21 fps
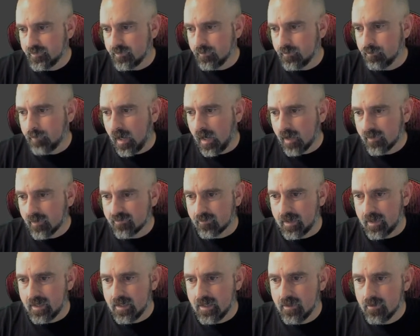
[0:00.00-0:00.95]
box
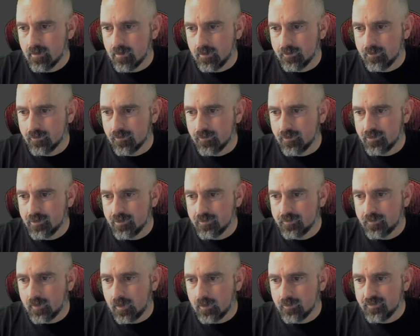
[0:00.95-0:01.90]
right here under the
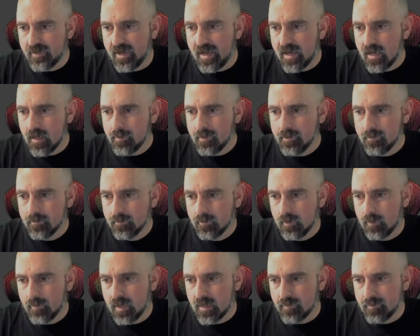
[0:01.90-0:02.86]
default tab, it
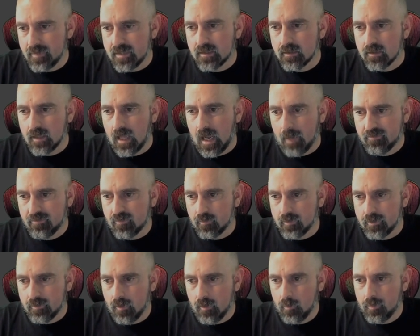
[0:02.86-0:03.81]
might be collapsed
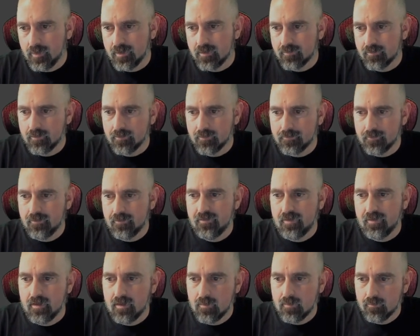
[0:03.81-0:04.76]
when you open it for the first
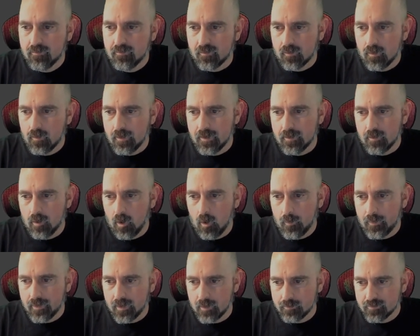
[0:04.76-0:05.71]
time. So go ahead and
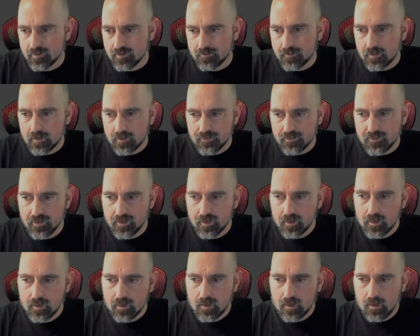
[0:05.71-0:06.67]
open up default,
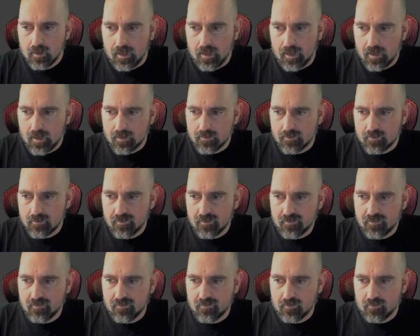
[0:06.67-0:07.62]
and this
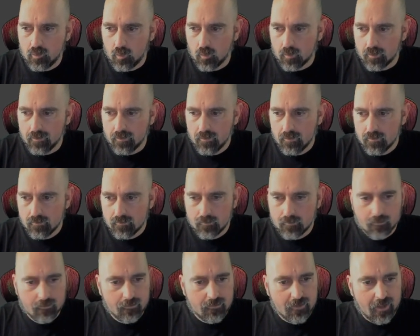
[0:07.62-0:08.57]
is your
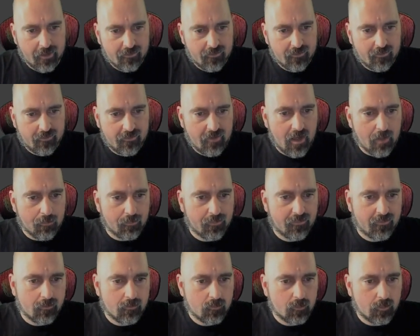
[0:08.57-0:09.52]
next step.
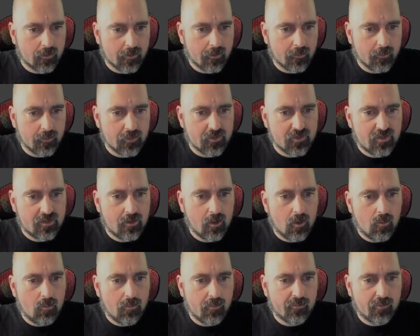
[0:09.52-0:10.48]
So we're going to go
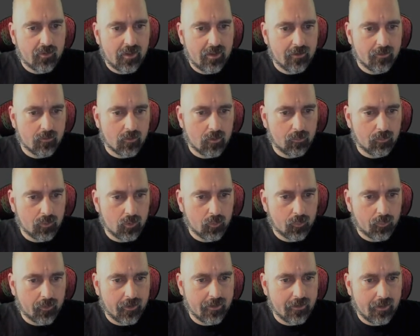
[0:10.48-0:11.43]
over here to our
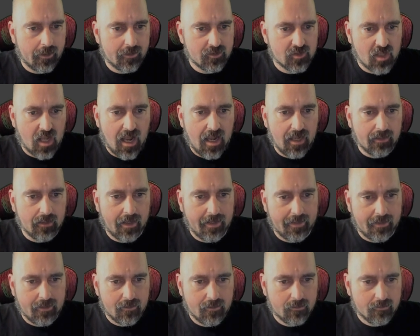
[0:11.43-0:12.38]
blueprint and just highlight
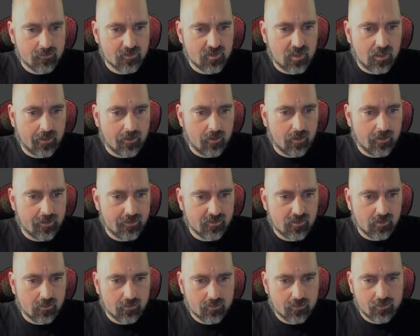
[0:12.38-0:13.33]
it. Just click on it
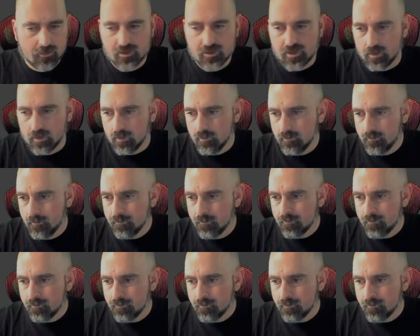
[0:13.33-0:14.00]
until it turns yellow.